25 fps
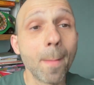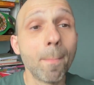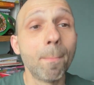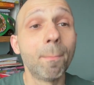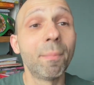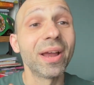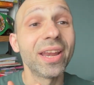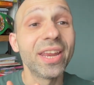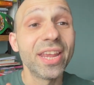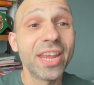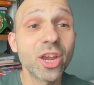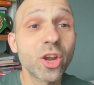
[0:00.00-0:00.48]

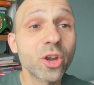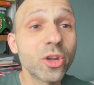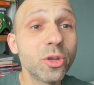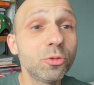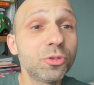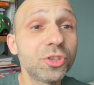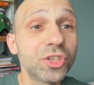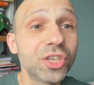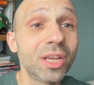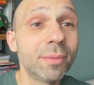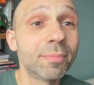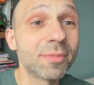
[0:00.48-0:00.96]
But here you
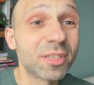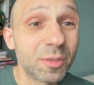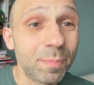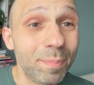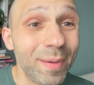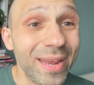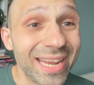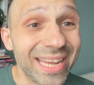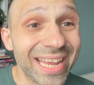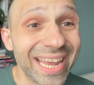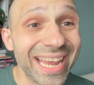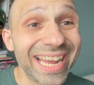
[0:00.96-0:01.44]
see him
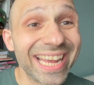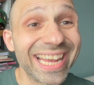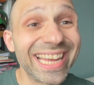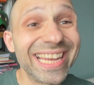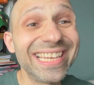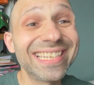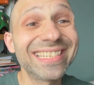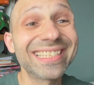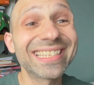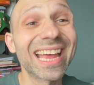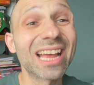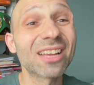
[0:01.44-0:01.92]
speaking,
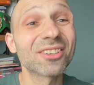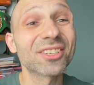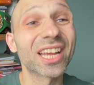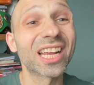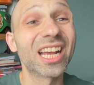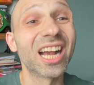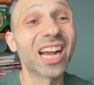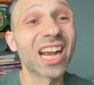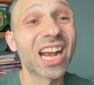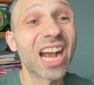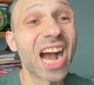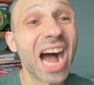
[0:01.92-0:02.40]
he sounds like
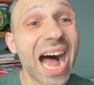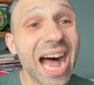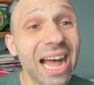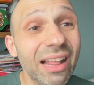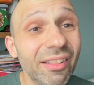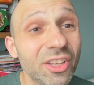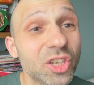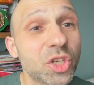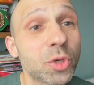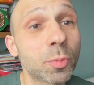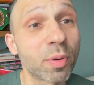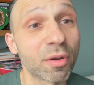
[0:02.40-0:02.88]
a
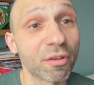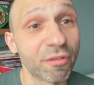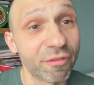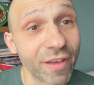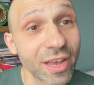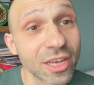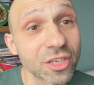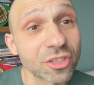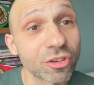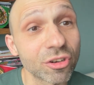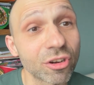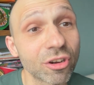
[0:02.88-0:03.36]
college
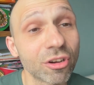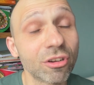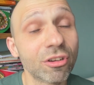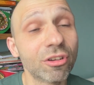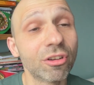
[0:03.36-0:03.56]
professor.